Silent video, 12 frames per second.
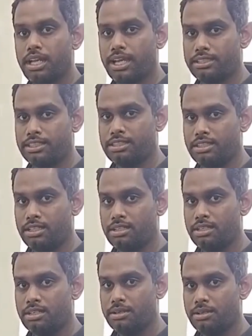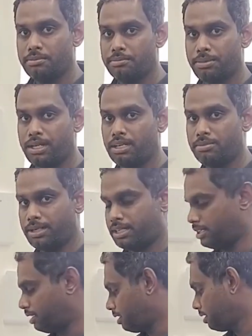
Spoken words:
existing panel battery.